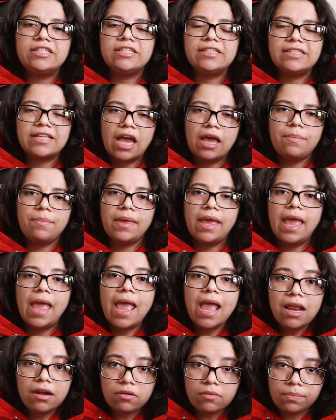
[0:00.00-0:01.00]
to type it
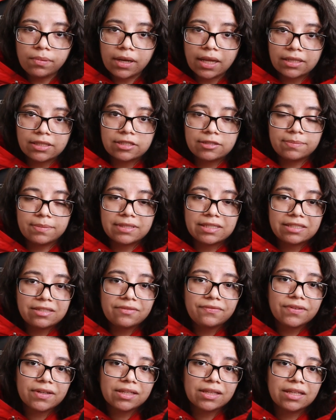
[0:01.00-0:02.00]
and reply
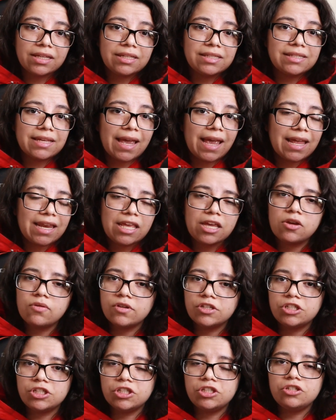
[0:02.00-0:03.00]
specifically to any
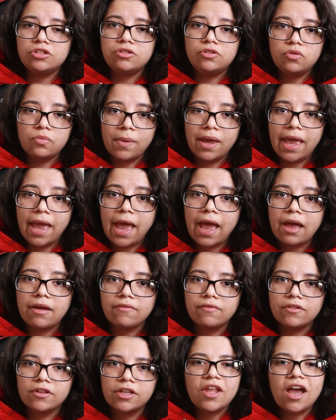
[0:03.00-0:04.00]
question you may have.
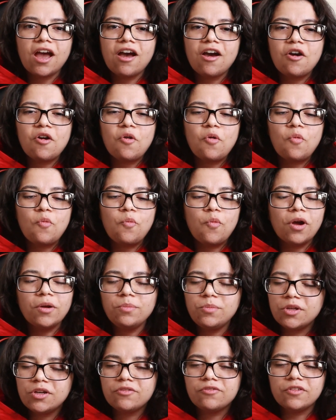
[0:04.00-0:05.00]
Now, one
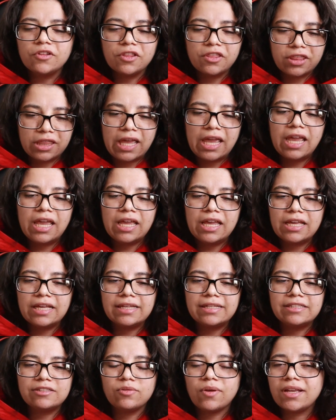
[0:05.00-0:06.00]
beautiful
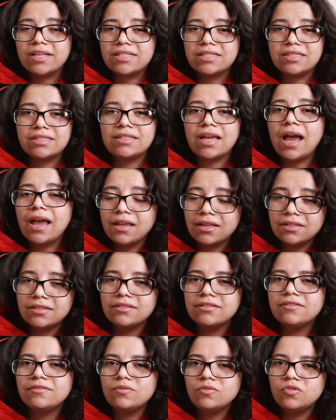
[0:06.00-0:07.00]
thing Twice
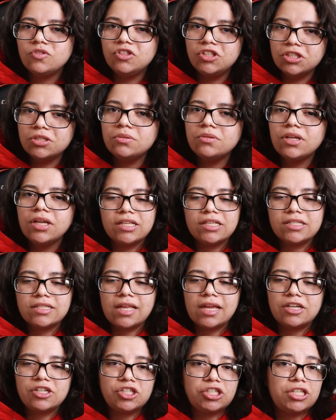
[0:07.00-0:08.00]
Diane do is
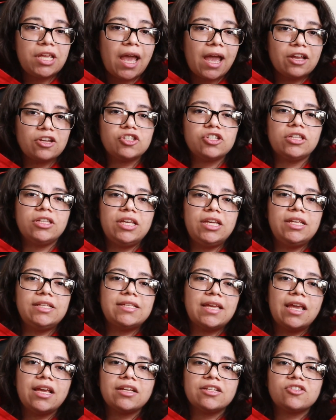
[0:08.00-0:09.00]
that she actually
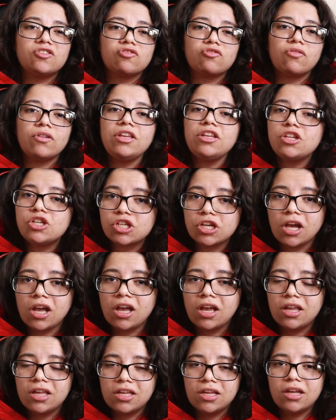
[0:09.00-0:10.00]
takes a
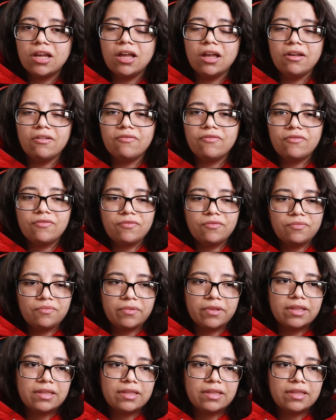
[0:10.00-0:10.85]
screenshot of